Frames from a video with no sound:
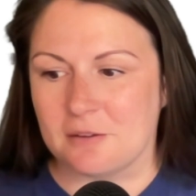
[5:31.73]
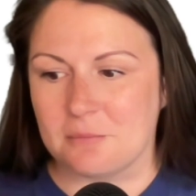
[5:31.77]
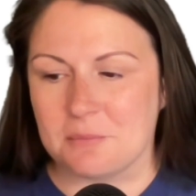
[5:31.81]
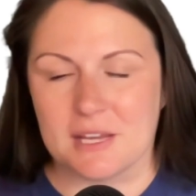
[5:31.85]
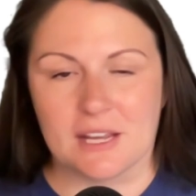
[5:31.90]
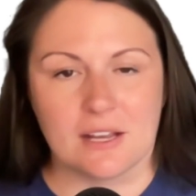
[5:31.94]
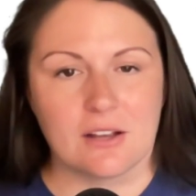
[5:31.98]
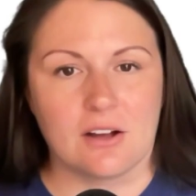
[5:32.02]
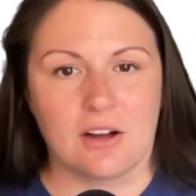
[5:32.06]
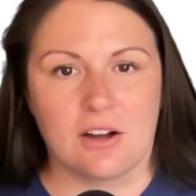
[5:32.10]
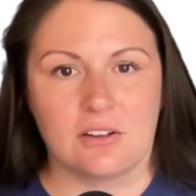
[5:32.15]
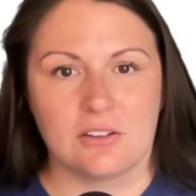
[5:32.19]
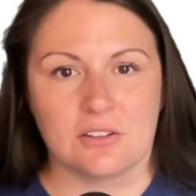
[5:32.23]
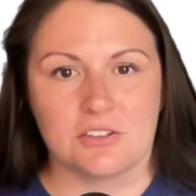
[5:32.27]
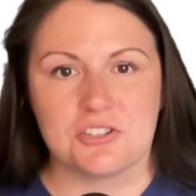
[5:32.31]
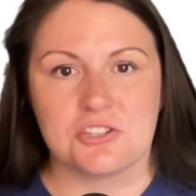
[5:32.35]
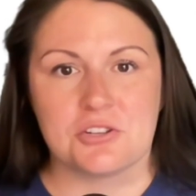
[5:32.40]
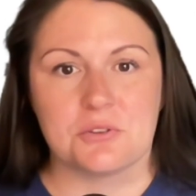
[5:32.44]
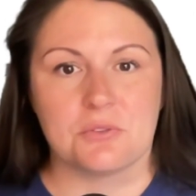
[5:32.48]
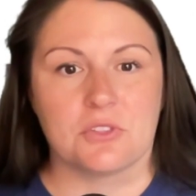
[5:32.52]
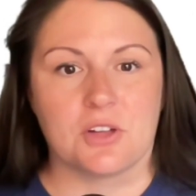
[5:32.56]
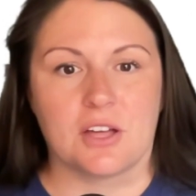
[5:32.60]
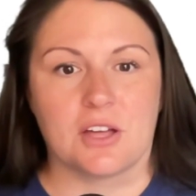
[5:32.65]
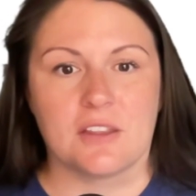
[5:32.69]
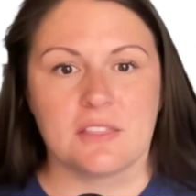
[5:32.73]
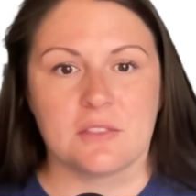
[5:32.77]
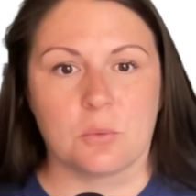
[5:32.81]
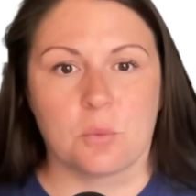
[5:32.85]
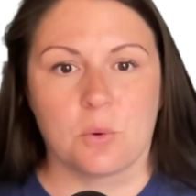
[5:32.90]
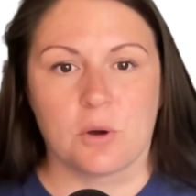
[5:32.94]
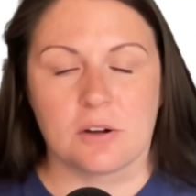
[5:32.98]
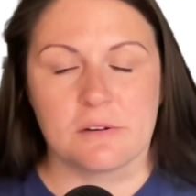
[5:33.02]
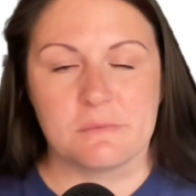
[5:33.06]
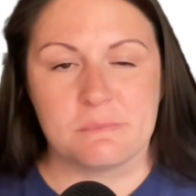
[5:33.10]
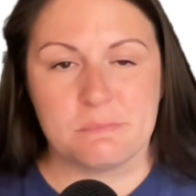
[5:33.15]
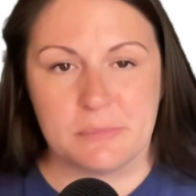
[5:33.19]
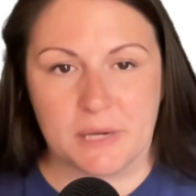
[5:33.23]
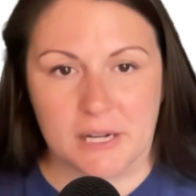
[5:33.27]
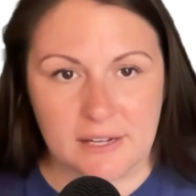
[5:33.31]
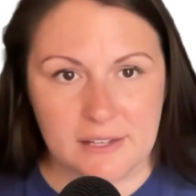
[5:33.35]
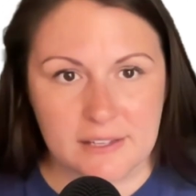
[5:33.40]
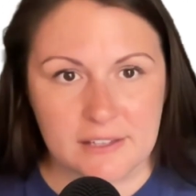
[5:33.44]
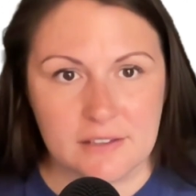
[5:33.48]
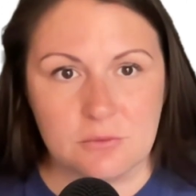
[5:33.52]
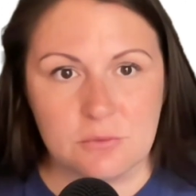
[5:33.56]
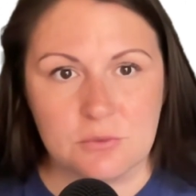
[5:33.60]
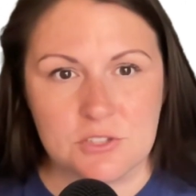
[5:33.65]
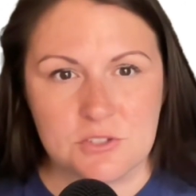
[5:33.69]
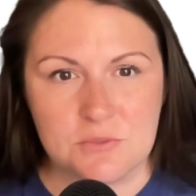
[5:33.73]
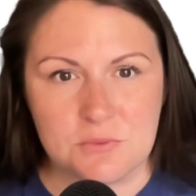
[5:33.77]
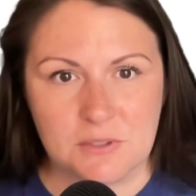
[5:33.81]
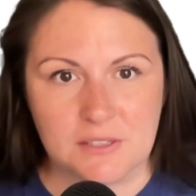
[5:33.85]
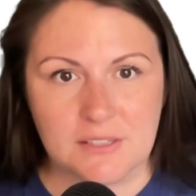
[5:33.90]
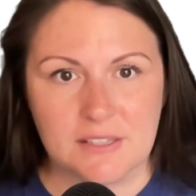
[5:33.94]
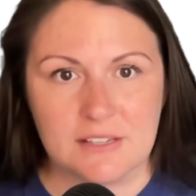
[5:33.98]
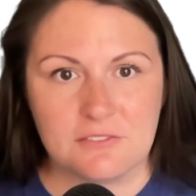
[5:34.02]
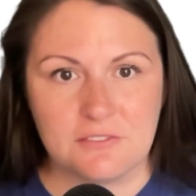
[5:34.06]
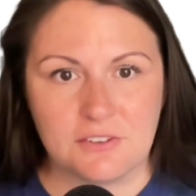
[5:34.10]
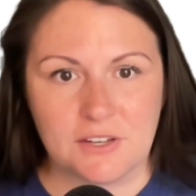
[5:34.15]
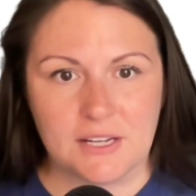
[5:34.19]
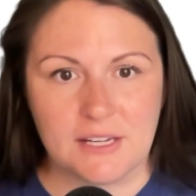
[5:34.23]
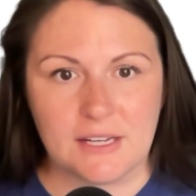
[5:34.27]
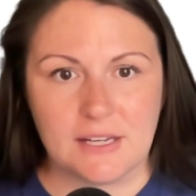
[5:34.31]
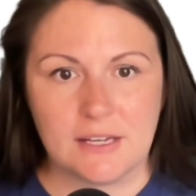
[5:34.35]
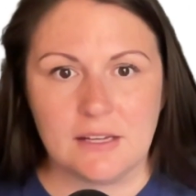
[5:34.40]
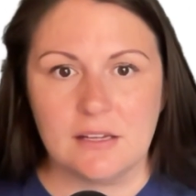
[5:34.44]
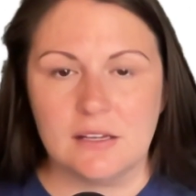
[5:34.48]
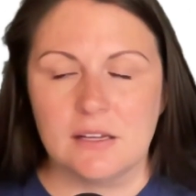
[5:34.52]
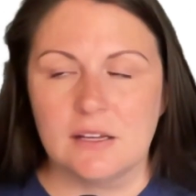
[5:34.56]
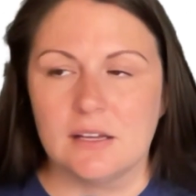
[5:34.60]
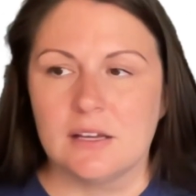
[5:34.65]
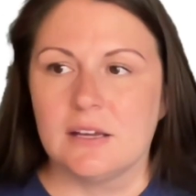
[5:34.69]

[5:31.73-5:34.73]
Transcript: in college who thought the word bucket was really funny.